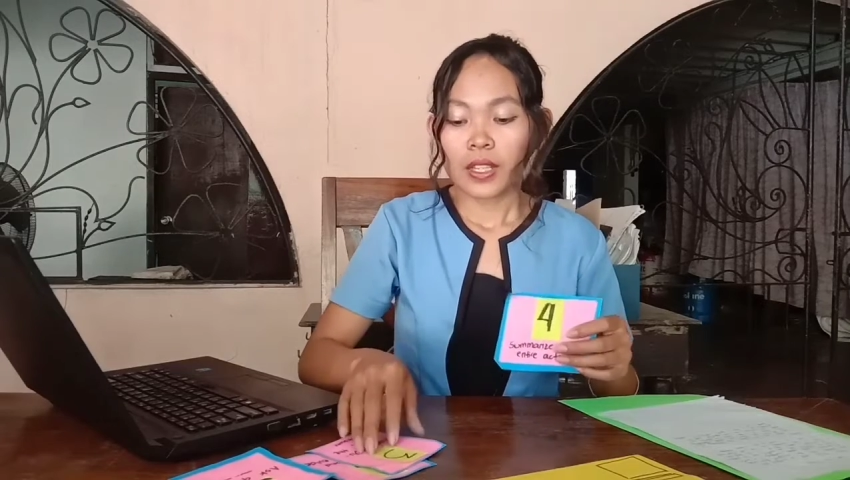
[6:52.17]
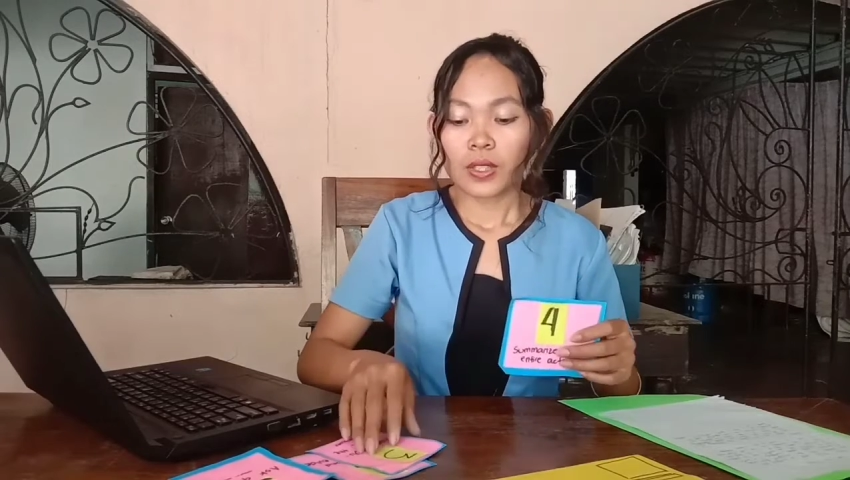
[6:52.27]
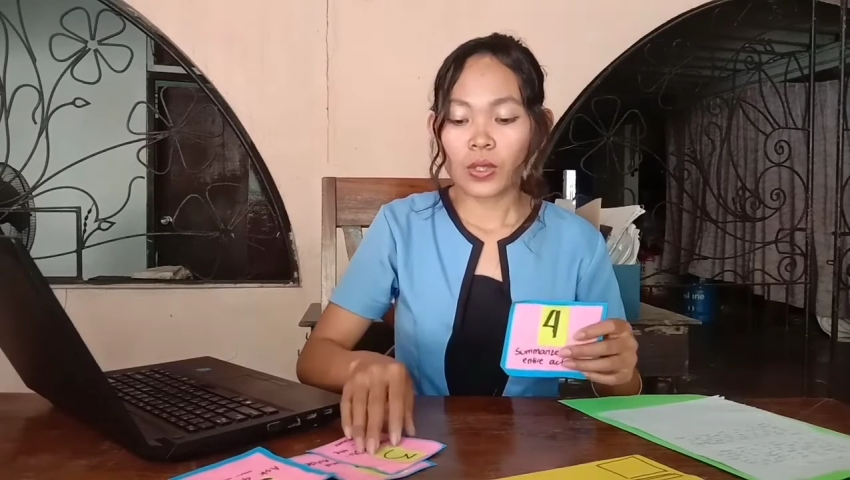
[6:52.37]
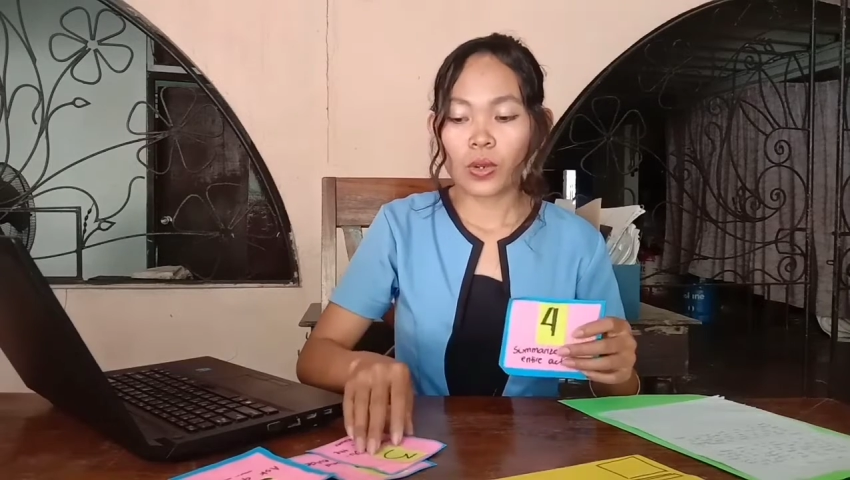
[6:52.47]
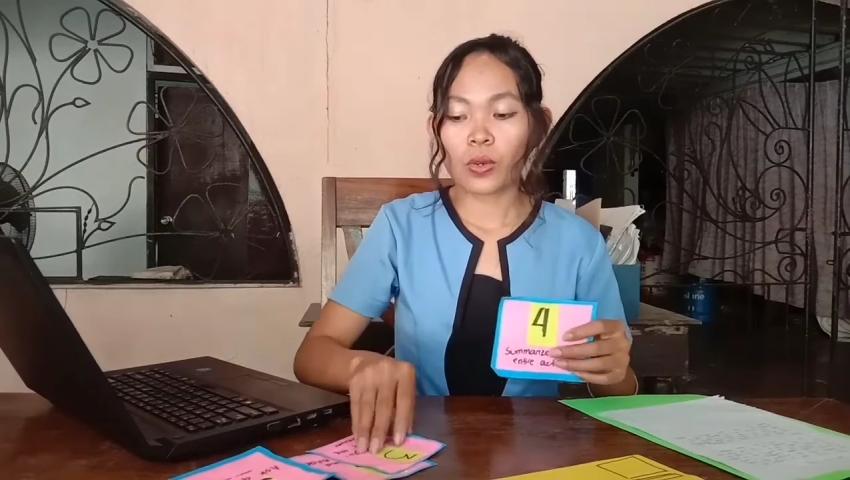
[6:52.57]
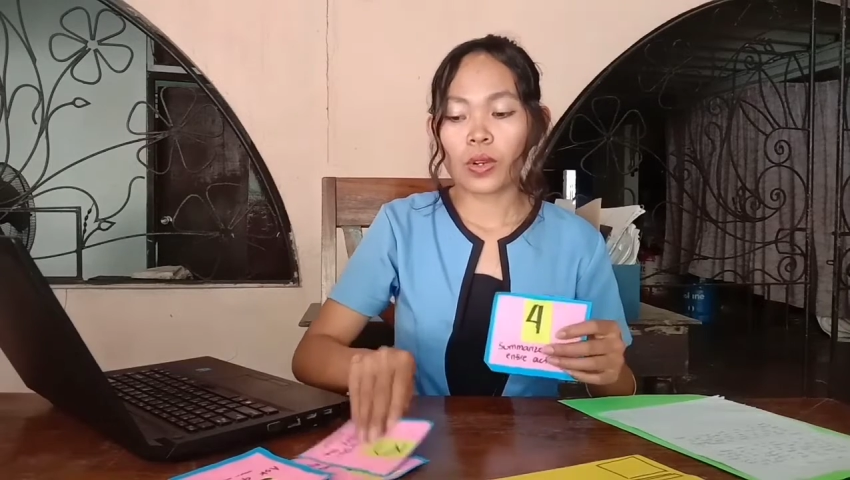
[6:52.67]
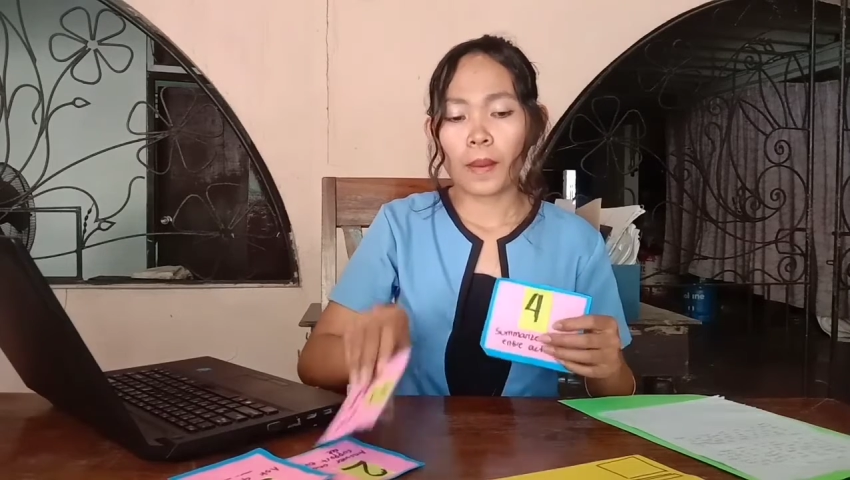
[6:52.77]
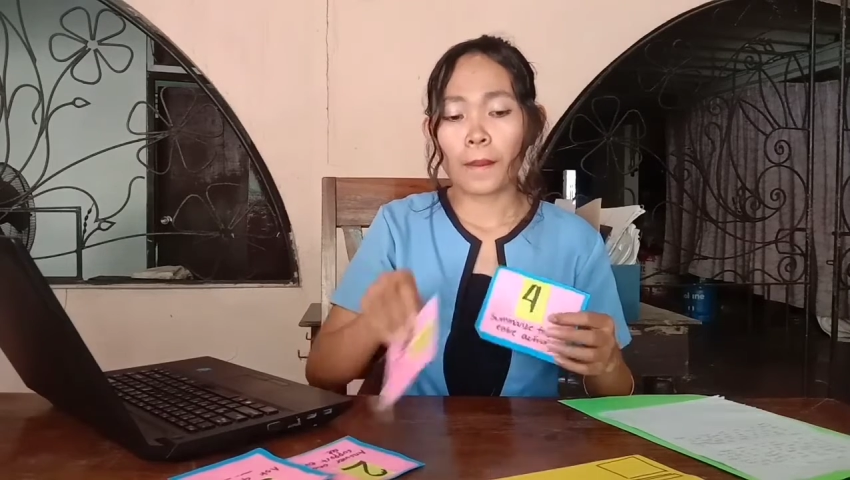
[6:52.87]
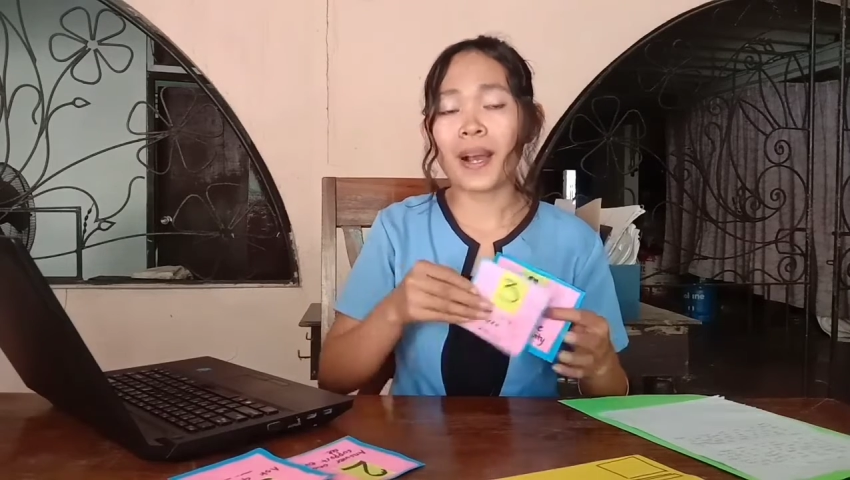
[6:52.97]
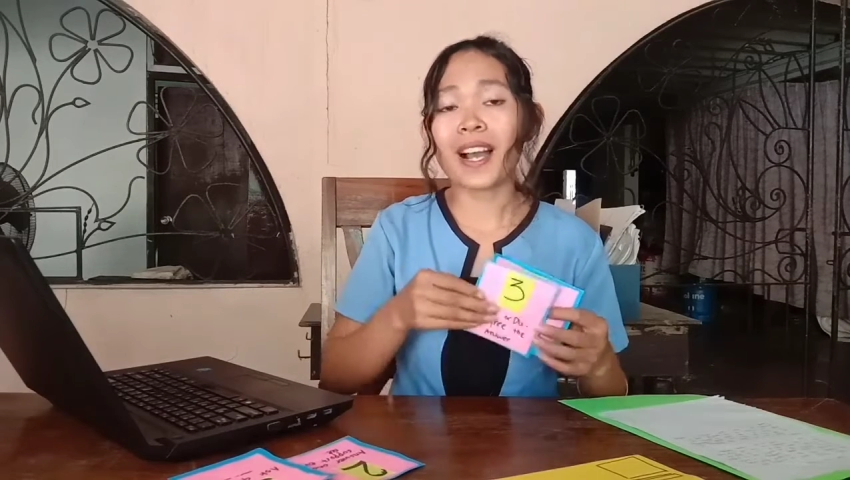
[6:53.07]
So,
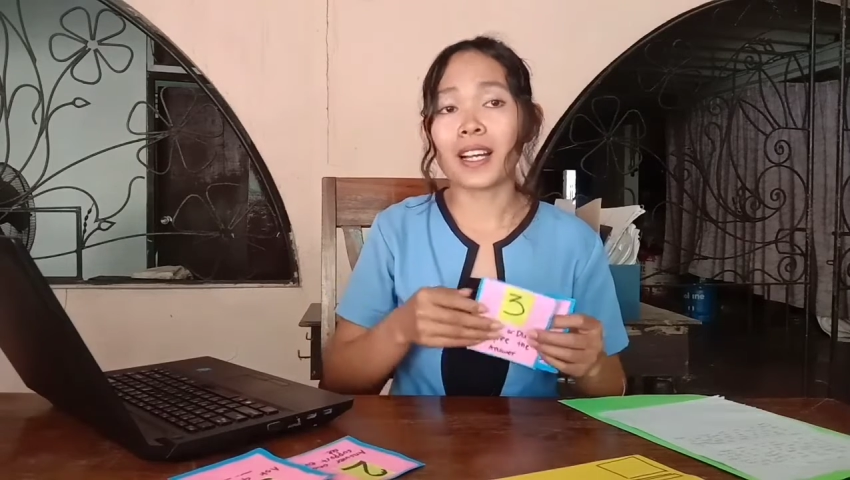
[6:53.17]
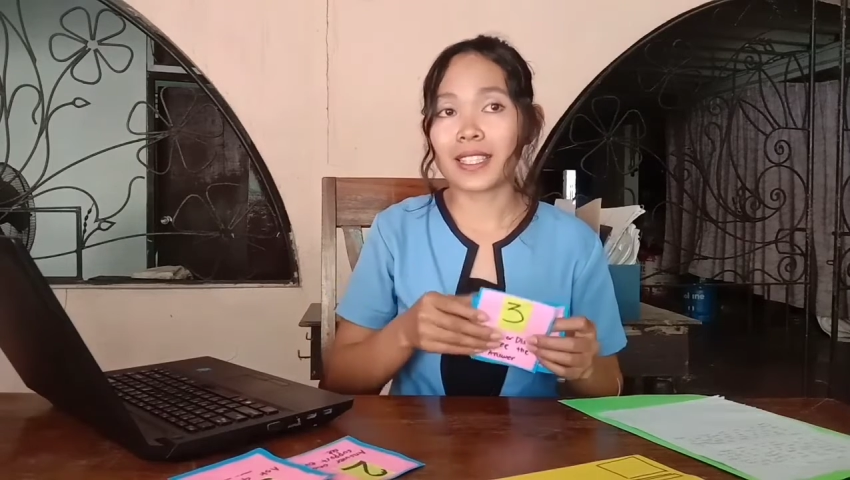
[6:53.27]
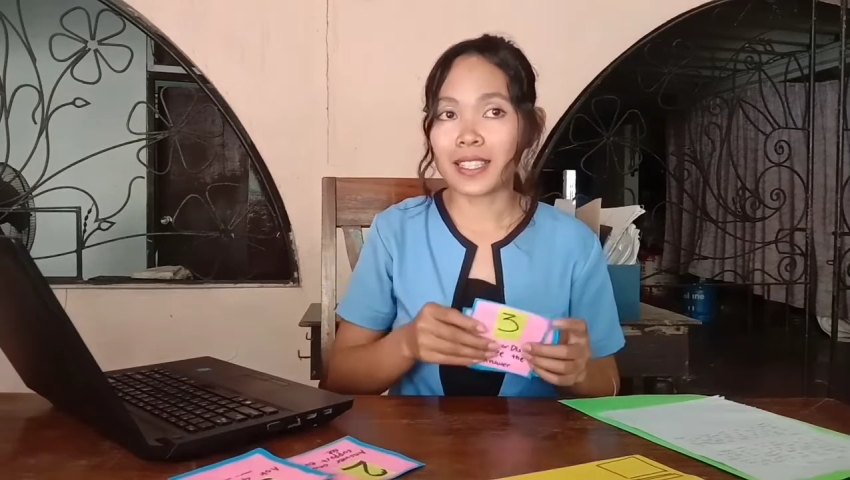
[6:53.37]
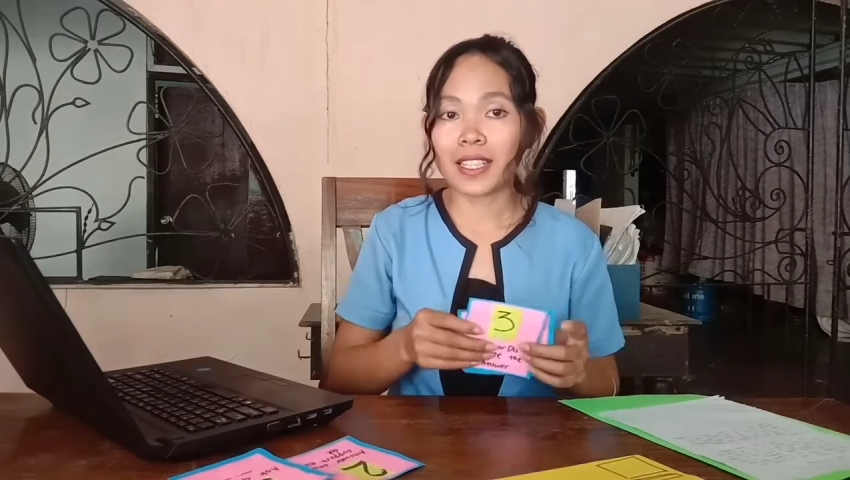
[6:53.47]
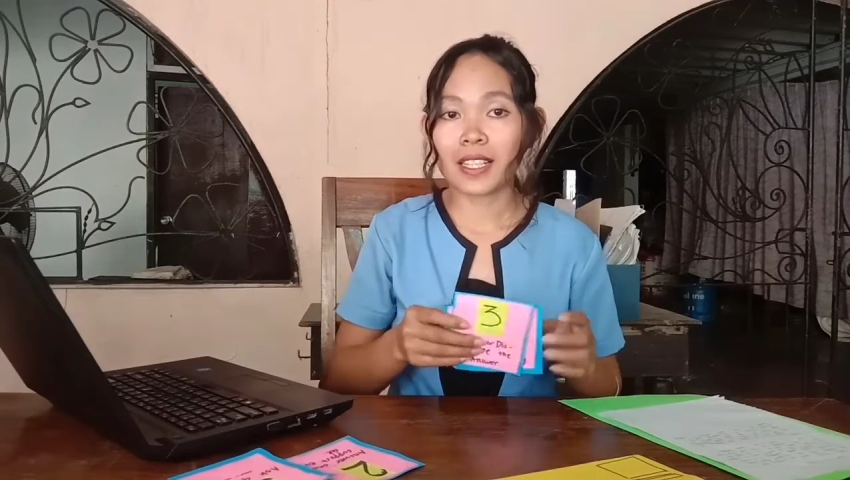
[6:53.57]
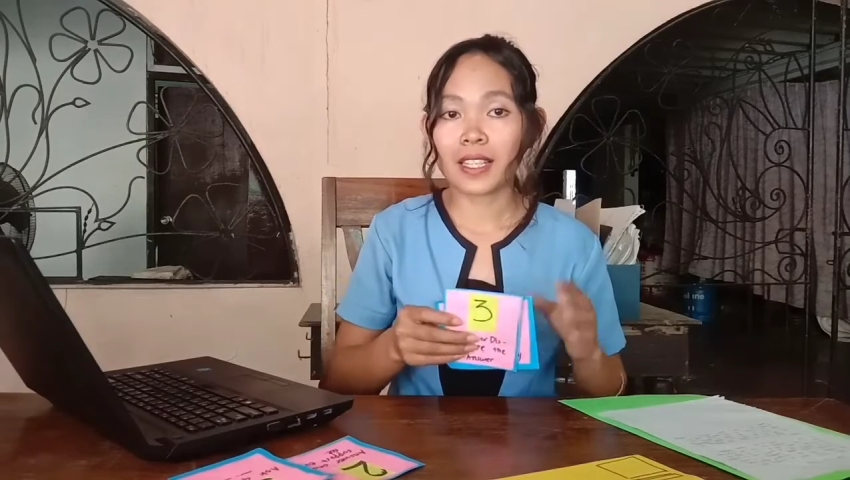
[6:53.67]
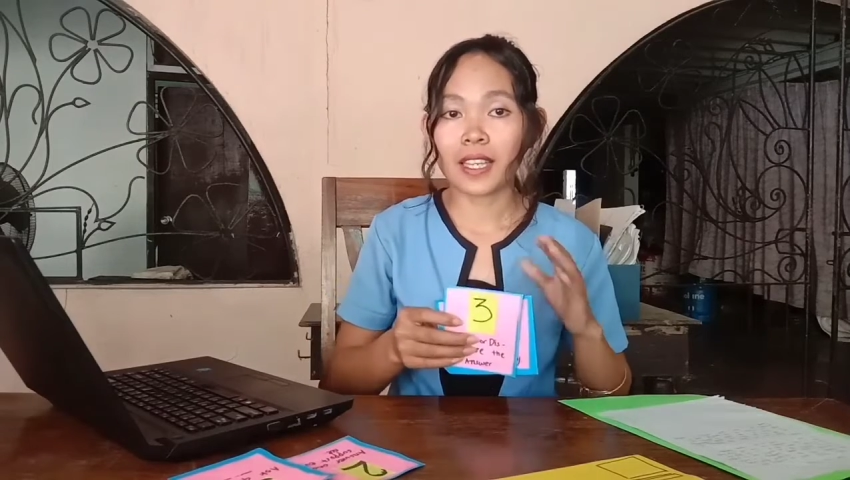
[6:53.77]
but